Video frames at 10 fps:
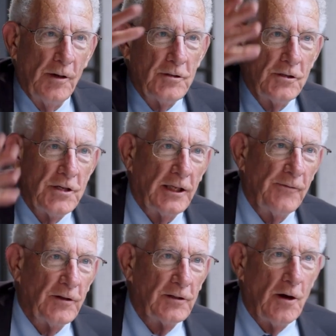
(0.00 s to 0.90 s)
a bunch of
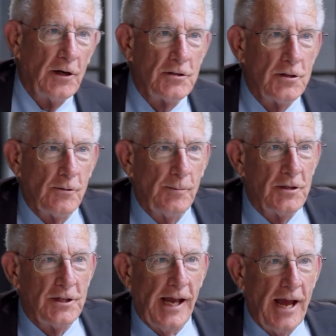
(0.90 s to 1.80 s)
jelly-filled donuts into a
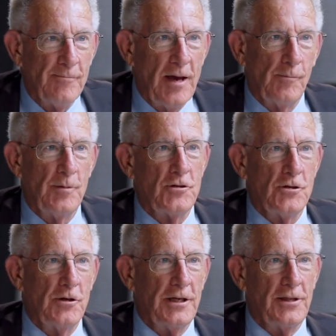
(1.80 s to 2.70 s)
bunch of cavemen who have been
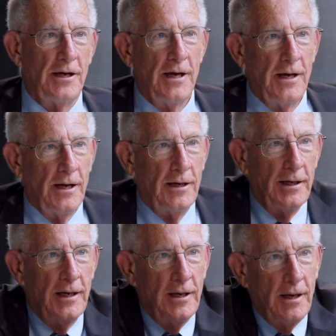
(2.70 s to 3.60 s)
chewing on the
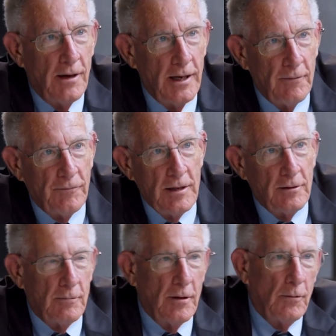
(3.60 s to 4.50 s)

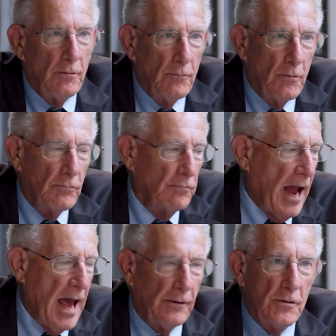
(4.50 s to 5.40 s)
half-eaten
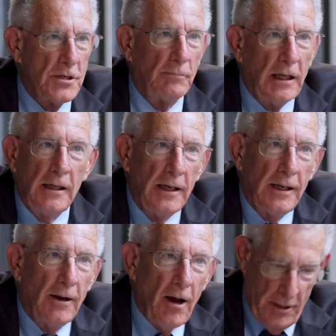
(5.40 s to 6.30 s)
rat or something.
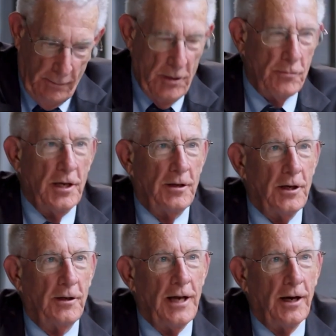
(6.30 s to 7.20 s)
You think
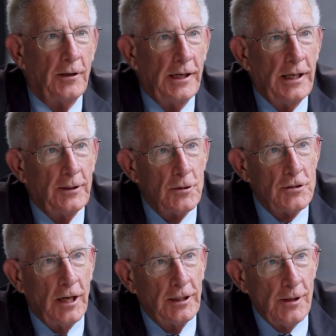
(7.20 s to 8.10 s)
they're not going to eat
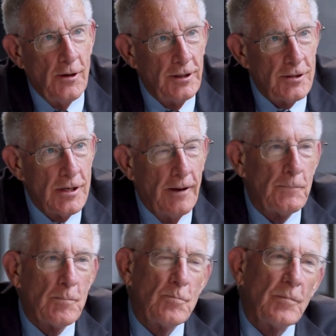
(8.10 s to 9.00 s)
those jelly donuts?
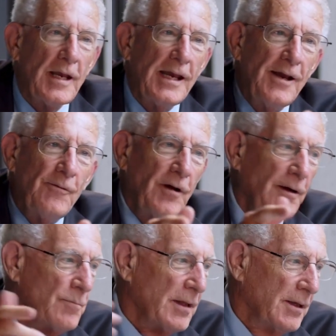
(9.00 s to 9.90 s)
They have
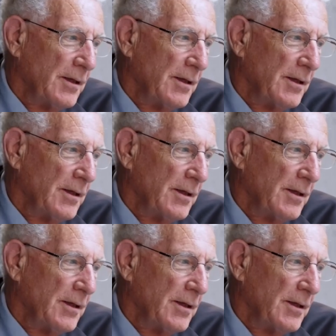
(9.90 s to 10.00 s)
a...